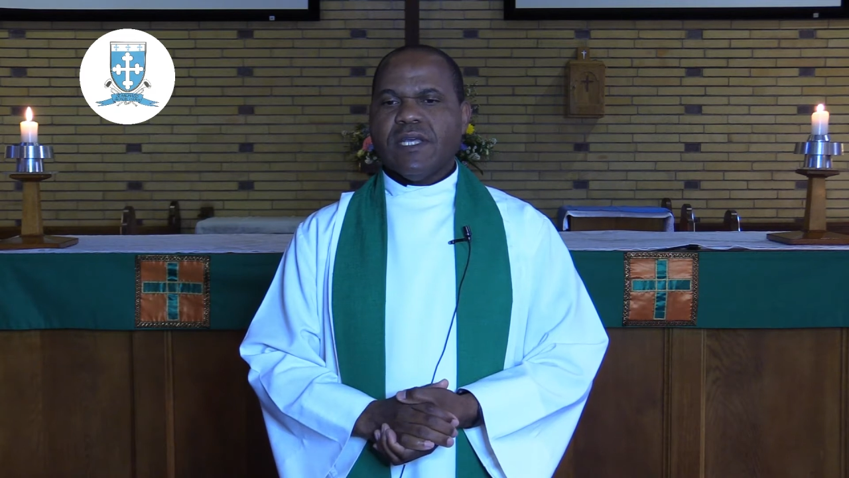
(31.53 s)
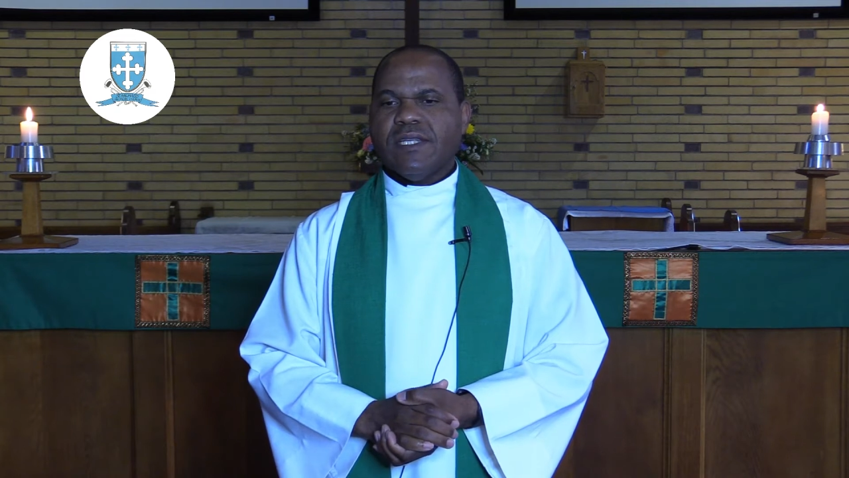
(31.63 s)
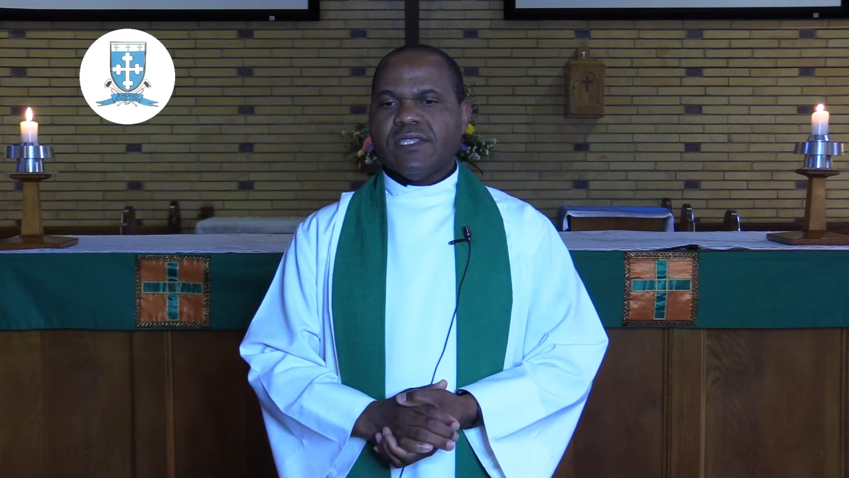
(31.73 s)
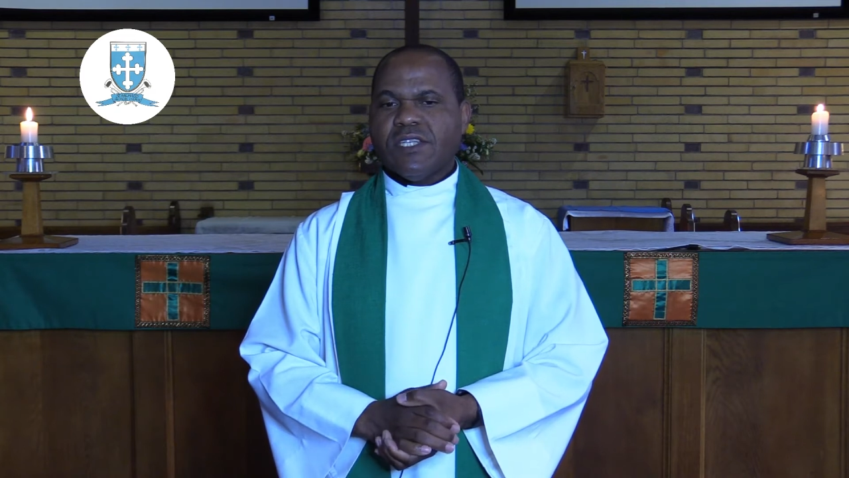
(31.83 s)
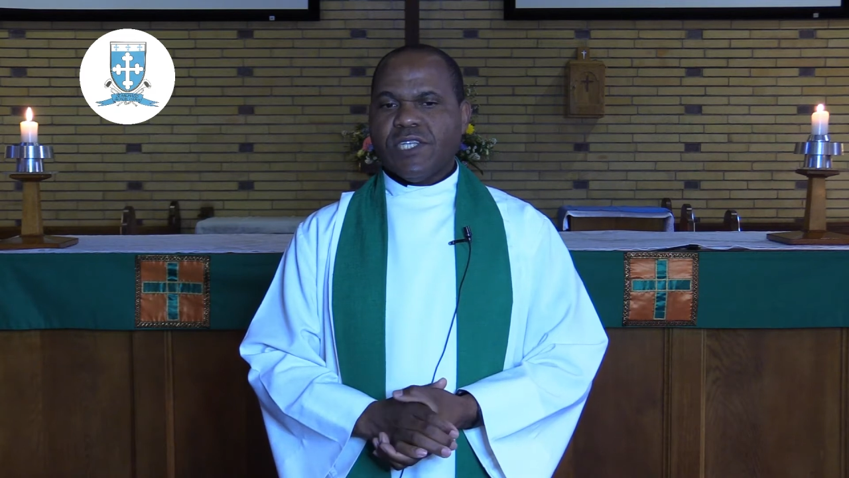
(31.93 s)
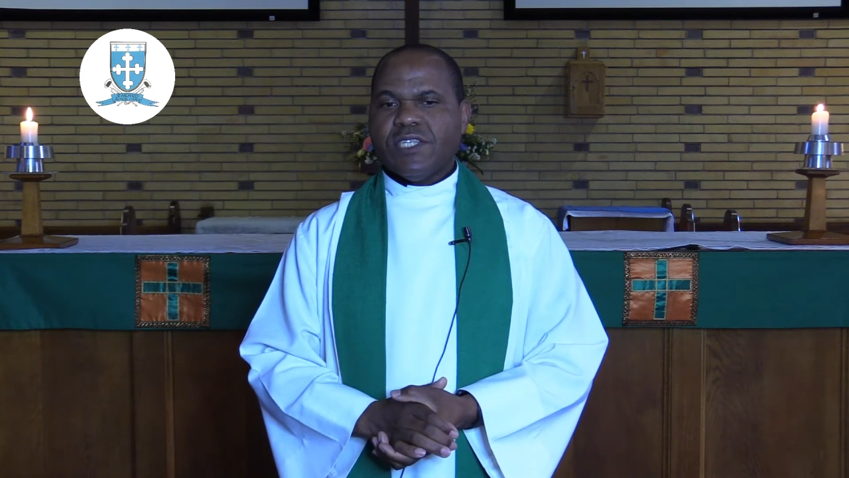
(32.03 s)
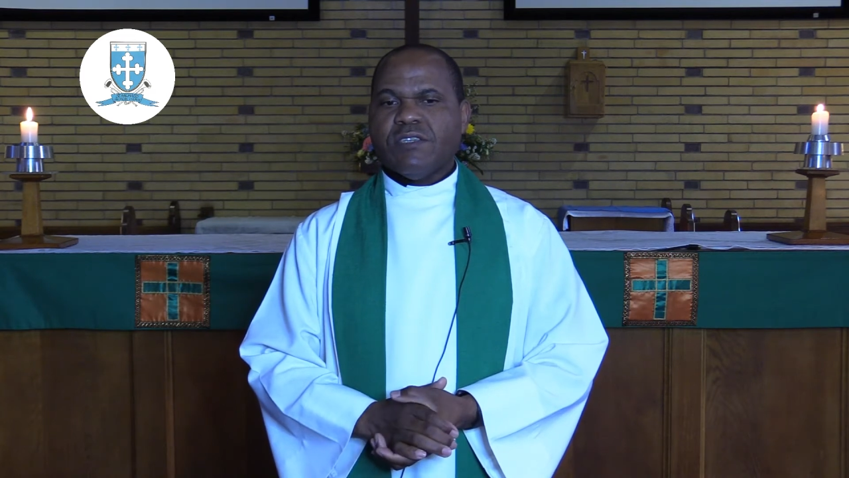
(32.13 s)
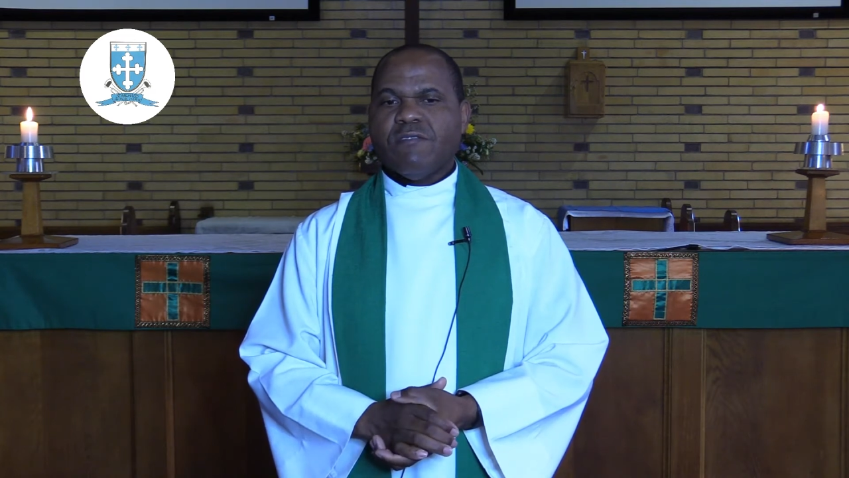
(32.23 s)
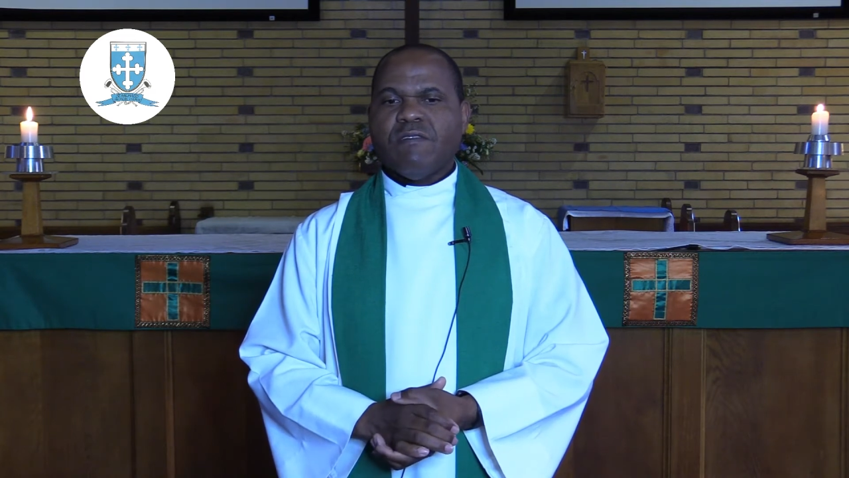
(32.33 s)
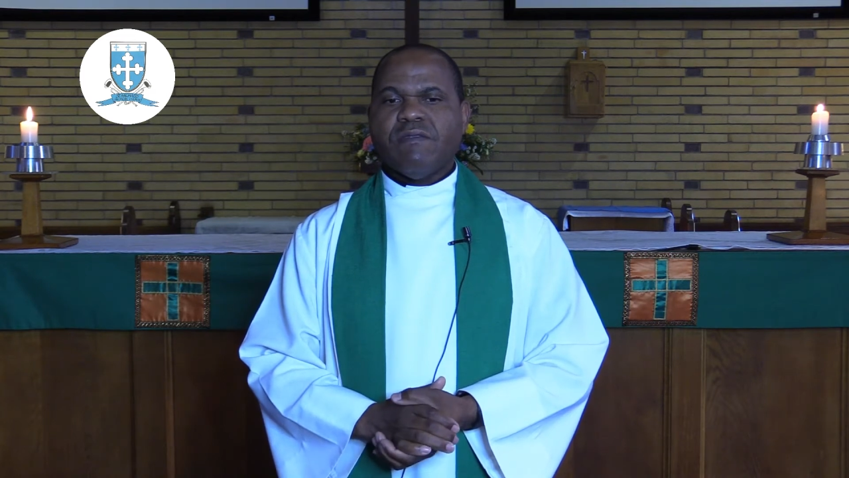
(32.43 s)
that is
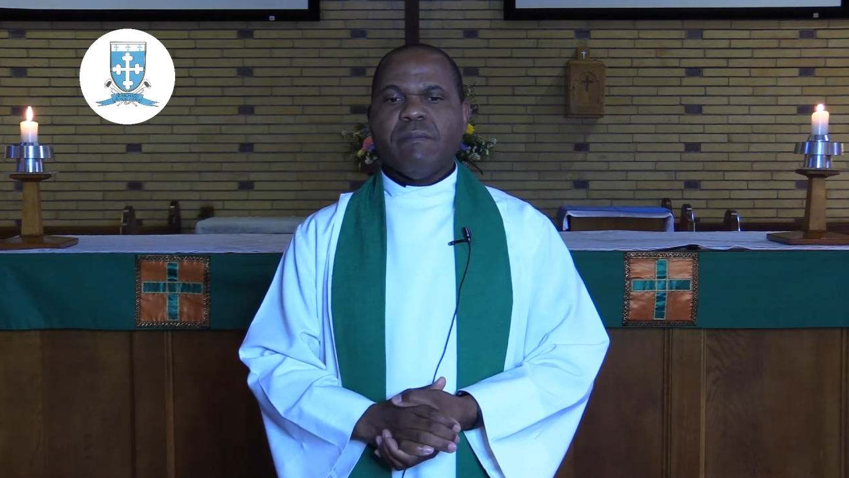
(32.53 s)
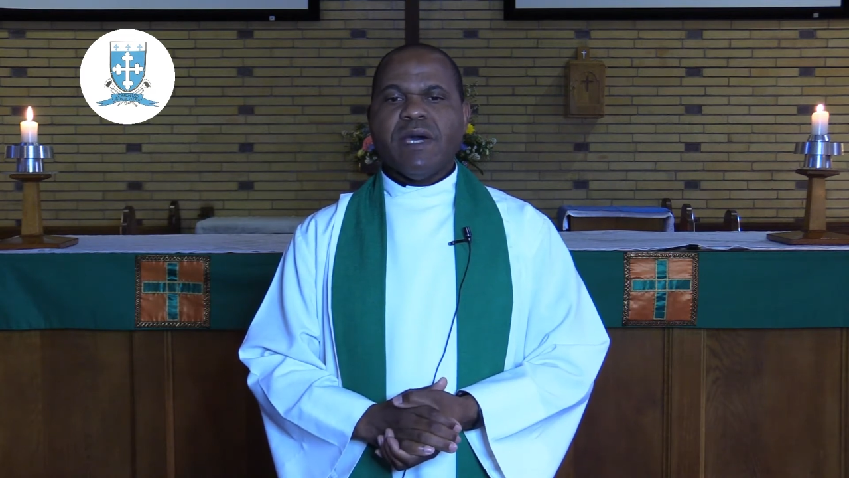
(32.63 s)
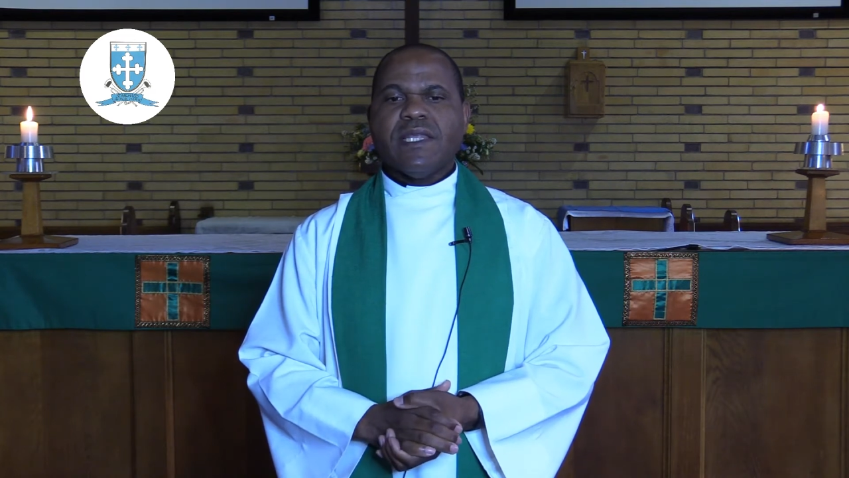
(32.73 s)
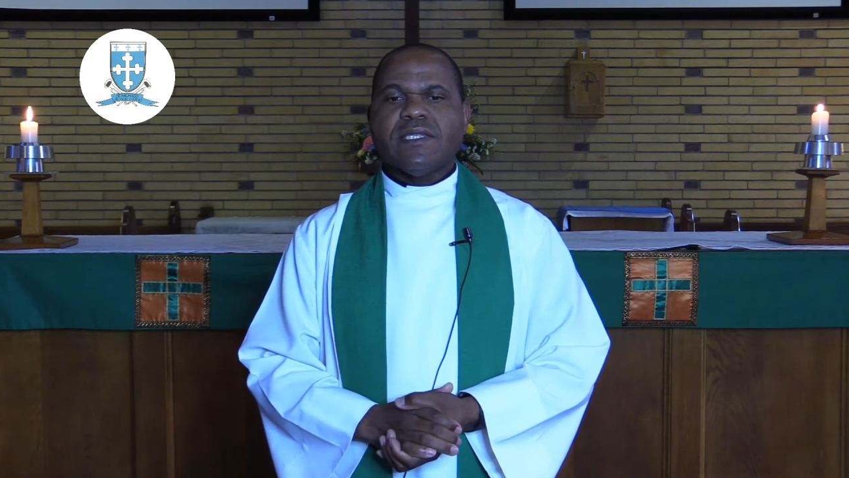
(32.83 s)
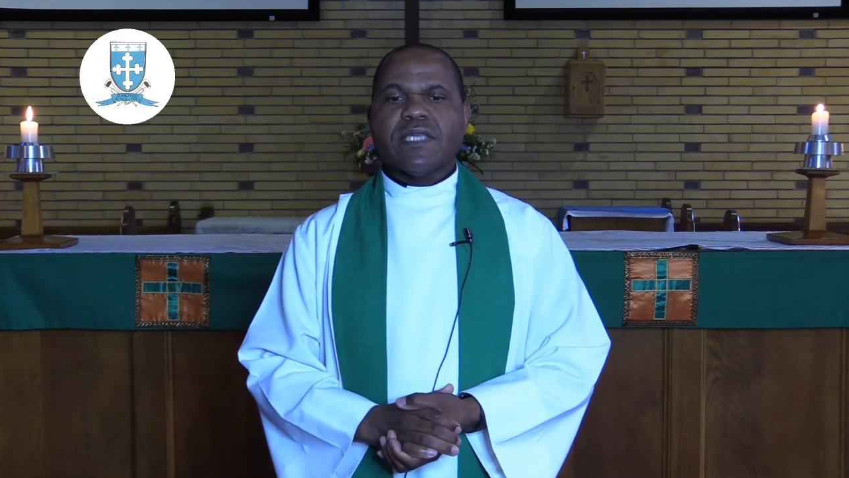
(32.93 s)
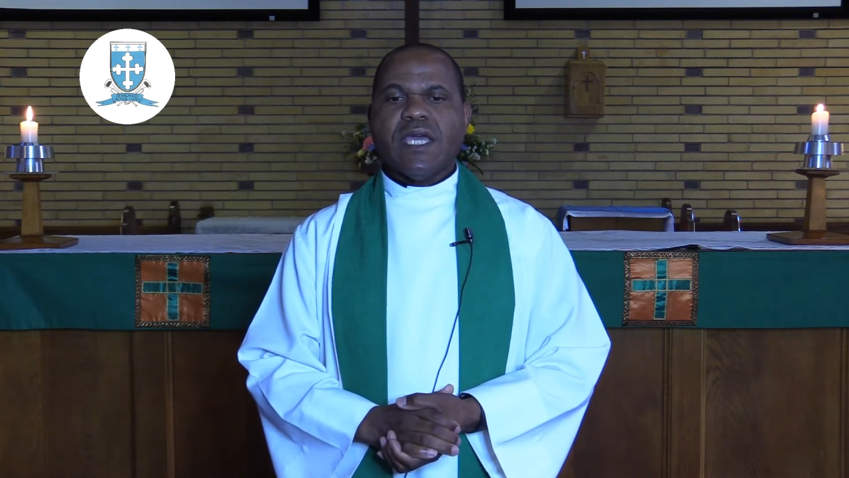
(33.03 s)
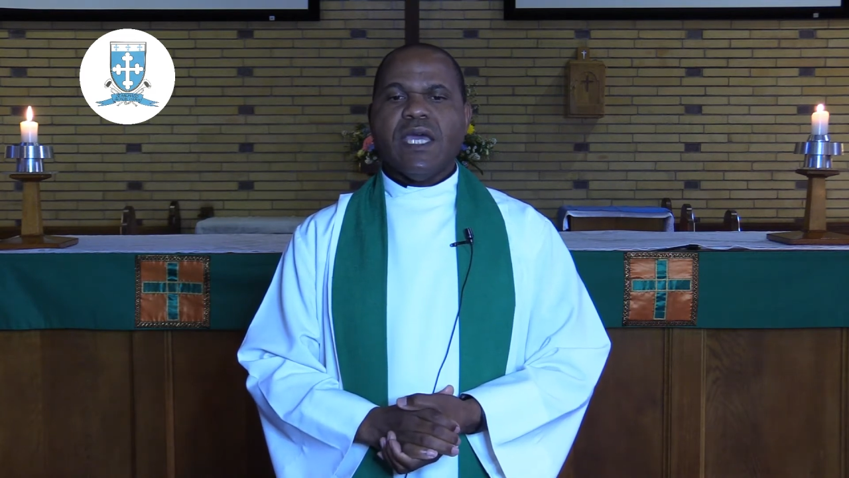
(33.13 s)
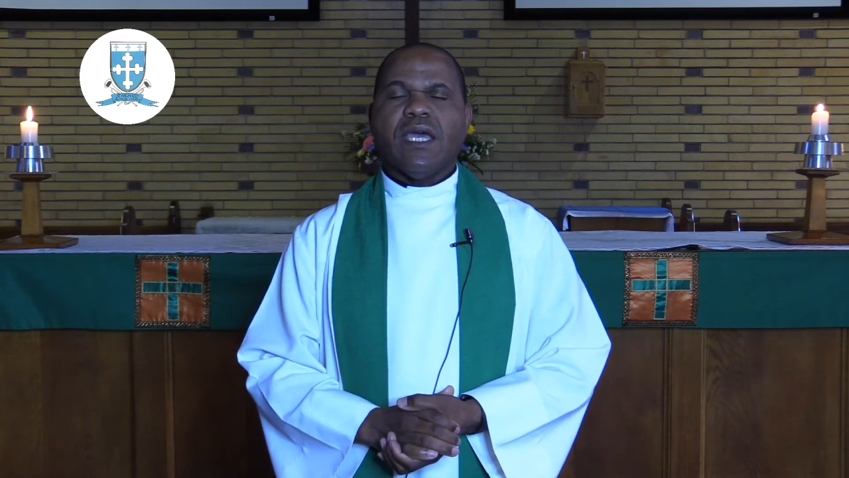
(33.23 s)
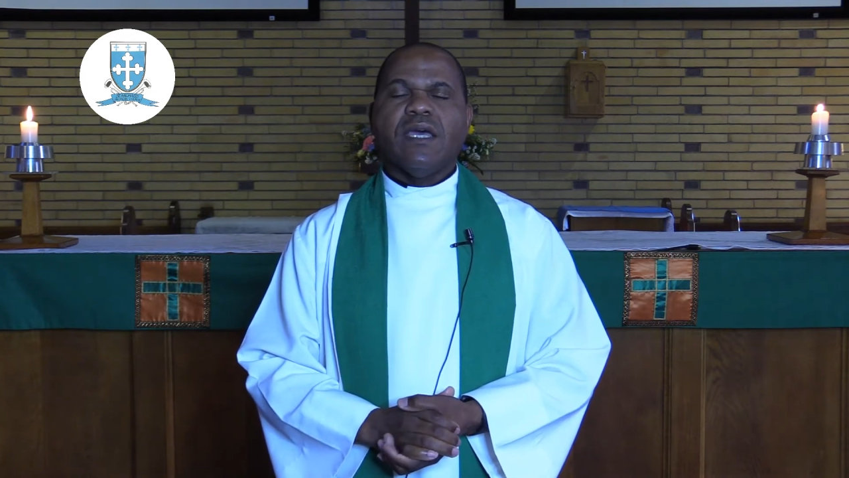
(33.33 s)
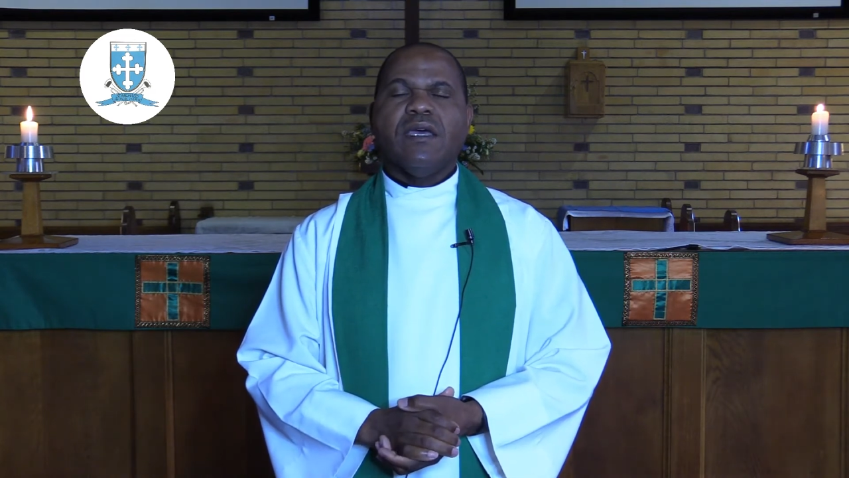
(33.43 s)
suggestive of a mother's
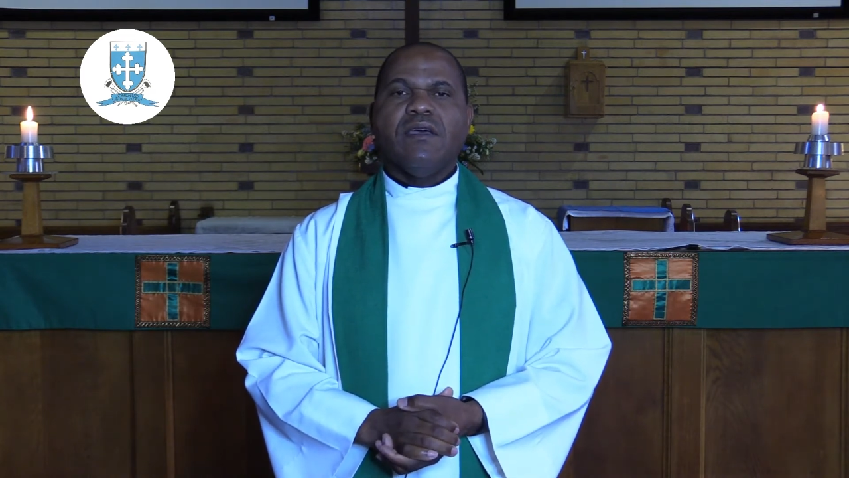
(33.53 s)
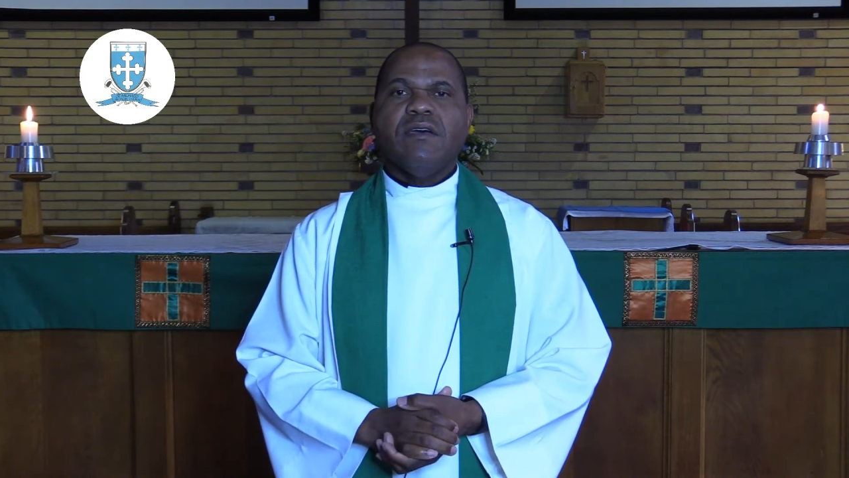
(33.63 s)
care